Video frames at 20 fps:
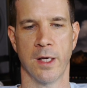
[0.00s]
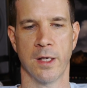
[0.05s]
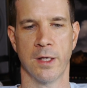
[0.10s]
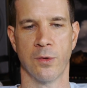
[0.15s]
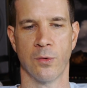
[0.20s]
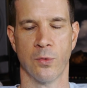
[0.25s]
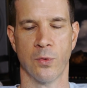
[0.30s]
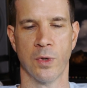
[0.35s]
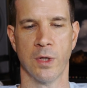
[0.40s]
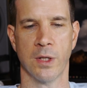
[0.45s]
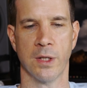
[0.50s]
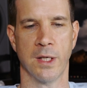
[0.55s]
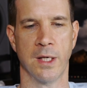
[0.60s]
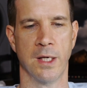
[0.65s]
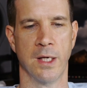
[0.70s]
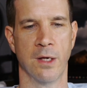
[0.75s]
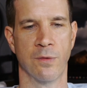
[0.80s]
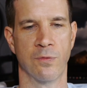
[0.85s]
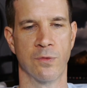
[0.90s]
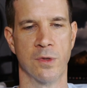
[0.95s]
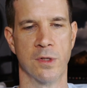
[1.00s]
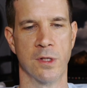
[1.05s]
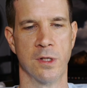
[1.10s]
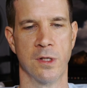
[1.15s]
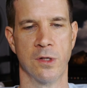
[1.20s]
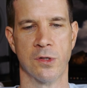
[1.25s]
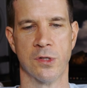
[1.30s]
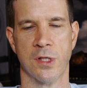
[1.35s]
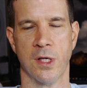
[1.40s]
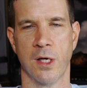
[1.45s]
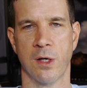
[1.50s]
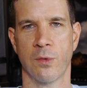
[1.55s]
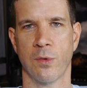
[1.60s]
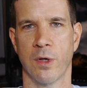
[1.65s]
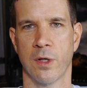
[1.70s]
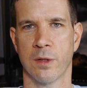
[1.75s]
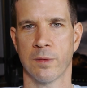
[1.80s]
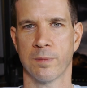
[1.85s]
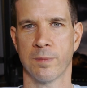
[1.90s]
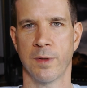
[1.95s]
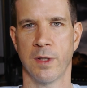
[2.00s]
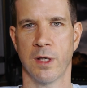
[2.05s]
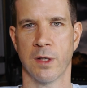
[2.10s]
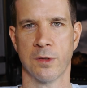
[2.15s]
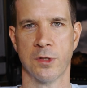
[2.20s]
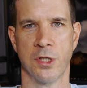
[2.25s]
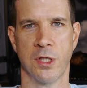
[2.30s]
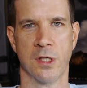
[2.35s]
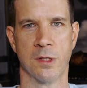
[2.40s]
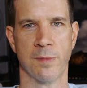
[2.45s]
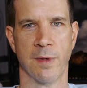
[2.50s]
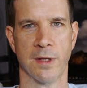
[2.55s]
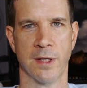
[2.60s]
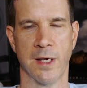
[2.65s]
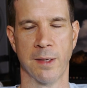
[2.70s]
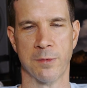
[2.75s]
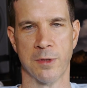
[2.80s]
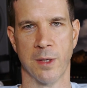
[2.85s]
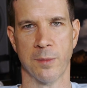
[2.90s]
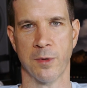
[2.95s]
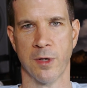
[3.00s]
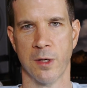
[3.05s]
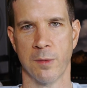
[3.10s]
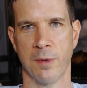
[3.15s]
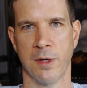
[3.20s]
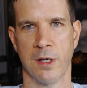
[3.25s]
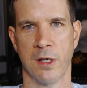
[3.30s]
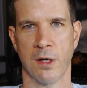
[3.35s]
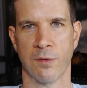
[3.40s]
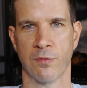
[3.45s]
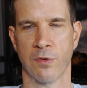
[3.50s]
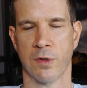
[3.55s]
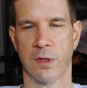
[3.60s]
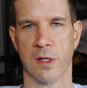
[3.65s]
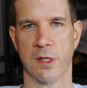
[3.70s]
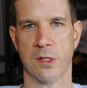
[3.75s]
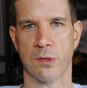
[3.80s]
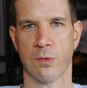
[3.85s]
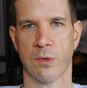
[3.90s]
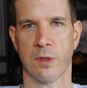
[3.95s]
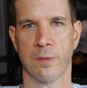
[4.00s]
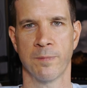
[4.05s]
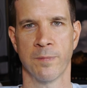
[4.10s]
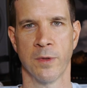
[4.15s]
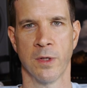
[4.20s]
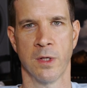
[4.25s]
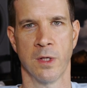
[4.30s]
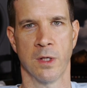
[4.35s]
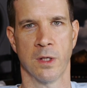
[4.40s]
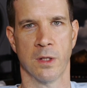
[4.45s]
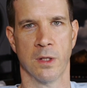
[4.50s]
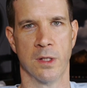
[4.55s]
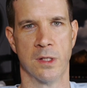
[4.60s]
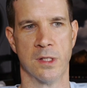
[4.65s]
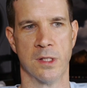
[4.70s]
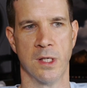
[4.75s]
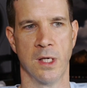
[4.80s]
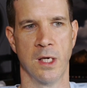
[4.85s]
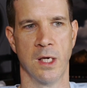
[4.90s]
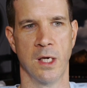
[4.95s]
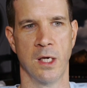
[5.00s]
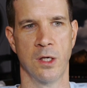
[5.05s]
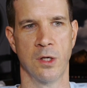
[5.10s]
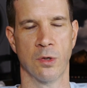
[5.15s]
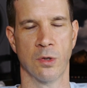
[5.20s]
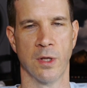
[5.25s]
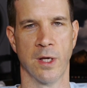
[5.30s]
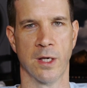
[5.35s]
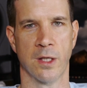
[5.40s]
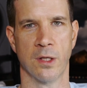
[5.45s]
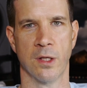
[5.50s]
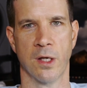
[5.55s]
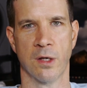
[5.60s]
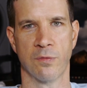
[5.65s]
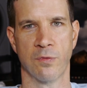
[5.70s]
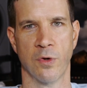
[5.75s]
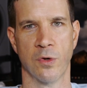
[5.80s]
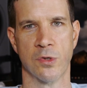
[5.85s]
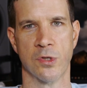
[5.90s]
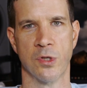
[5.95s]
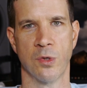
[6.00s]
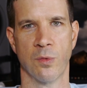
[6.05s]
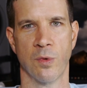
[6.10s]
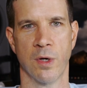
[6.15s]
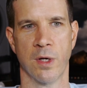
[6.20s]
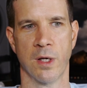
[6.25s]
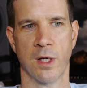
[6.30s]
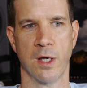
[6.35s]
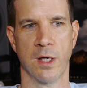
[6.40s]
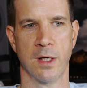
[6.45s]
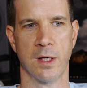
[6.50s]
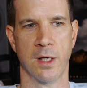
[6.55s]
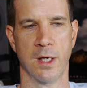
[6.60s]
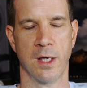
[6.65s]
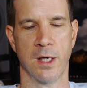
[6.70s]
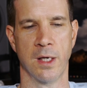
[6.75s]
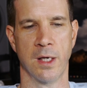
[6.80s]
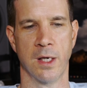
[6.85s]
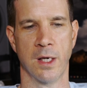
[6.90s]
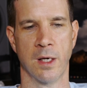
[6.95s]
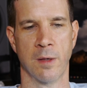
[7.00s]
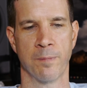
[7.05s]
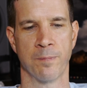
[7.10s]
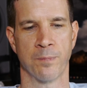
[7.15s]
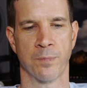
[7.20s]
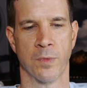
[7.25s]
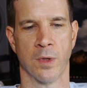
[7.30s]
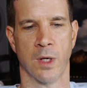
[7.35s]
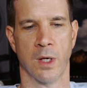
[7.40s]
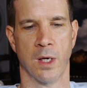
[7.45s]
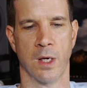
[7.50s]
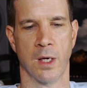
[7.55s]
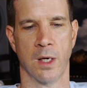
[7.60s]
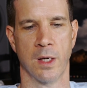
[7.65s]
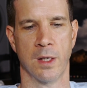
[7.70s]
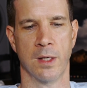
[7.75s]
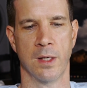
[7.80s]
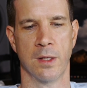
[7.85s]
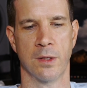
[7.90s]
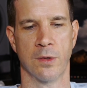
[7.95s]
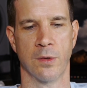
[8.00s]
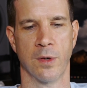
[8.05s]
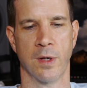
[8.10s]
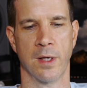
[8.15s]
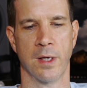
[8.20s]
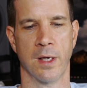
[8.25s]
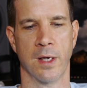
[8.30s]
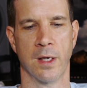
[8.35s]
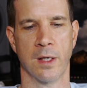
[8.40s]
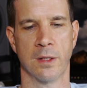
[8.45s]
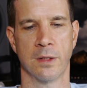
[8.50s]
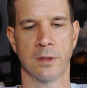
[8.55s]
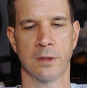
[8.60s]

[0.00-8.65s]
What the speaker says: really, if you say, well, geez, my laptop going to be enough for this? Well, let's say you're like a lot of folks. You're running either a